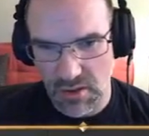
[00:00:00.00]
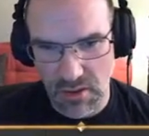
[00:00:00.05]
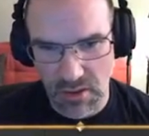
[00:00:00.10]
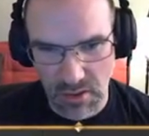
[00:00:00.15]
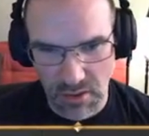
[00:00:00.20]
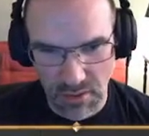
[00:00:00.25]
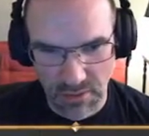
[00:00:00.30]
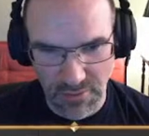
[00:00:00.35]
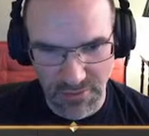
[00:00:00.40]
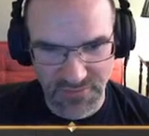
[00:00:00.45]

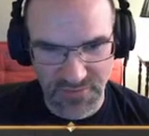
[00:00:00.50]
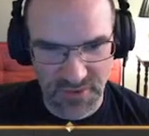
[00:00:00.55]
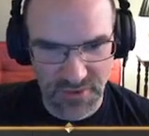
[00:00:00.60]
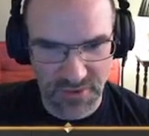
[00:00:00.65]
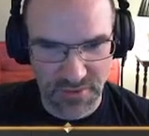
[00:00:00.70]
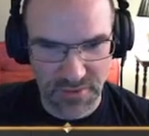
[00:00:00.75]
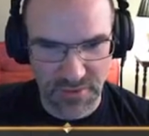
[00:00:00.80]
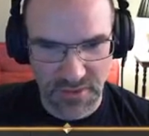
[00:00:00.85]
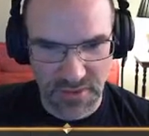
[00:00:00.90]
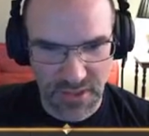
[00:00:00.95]
all of
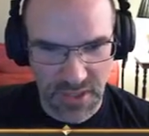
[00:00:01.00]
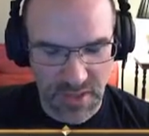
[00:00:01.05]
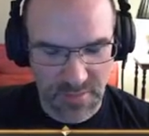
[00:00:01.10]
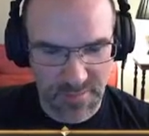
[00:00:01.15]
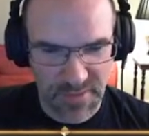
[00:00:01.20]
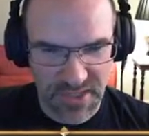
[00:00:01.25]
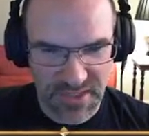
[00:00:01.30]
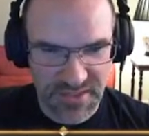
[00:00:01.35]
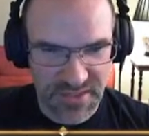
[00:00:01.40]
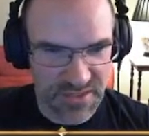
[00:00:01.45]
our game
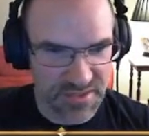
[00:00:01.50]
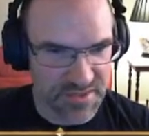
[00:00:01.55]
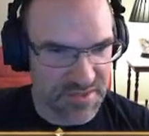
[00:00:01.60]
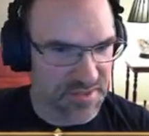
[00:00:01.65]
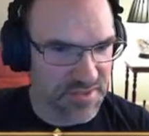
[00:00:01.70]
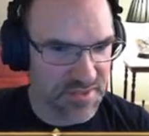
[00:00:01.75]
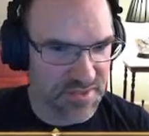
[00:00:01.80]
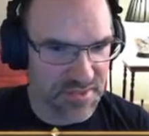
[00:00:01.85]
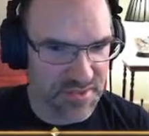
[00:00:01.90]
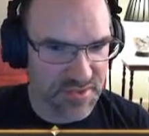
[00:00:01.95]
assets
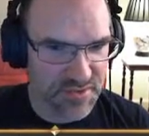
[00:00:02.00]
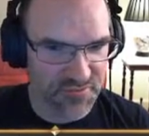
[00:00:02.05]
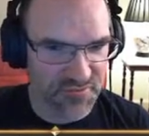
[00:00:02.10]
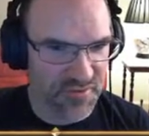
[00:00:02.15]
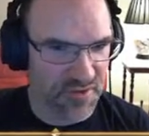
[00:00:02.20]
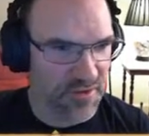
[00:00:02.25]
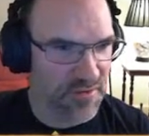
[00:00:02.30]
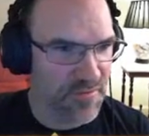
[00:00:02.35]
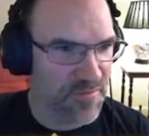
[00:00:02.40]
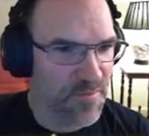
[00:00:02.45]
so
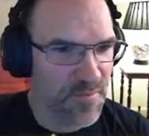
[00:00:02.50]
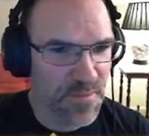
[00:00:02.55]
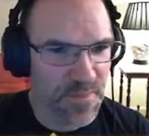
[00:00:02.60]
far.